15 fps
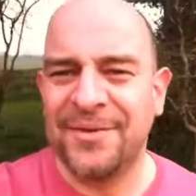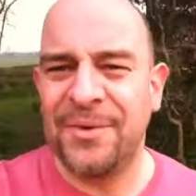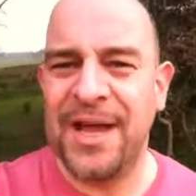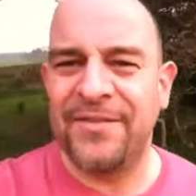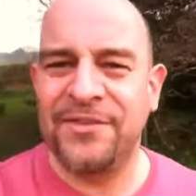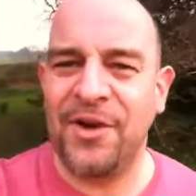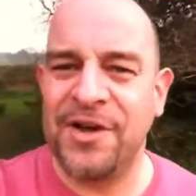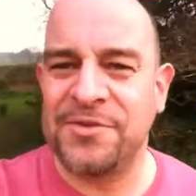We
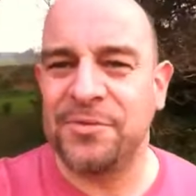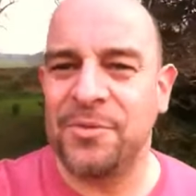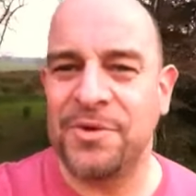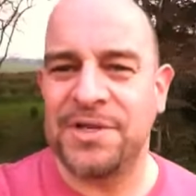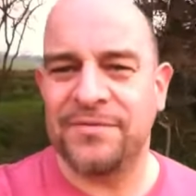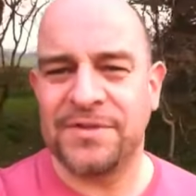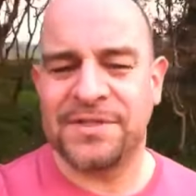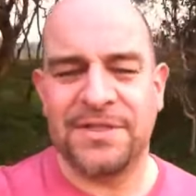have nice
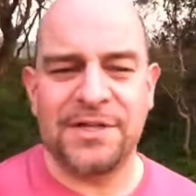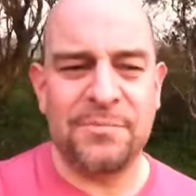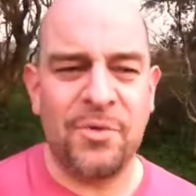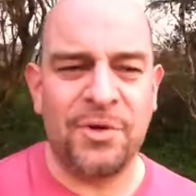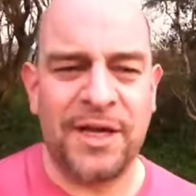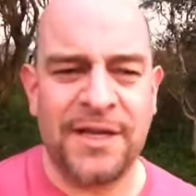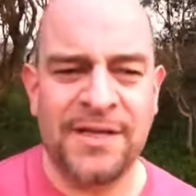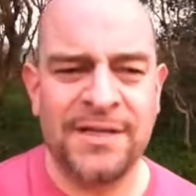walks every single
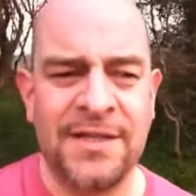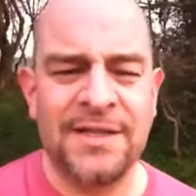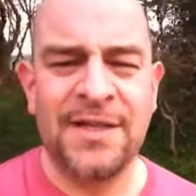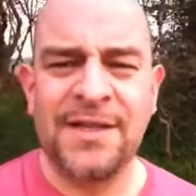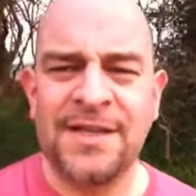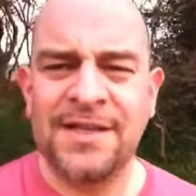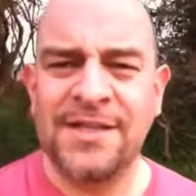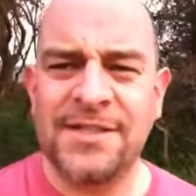morning.
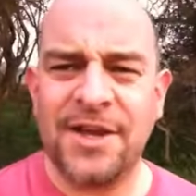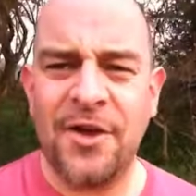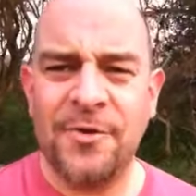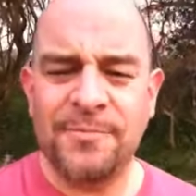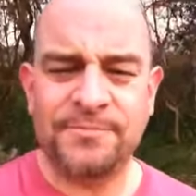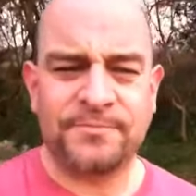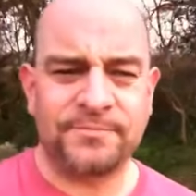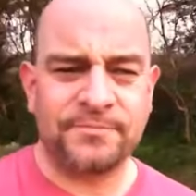So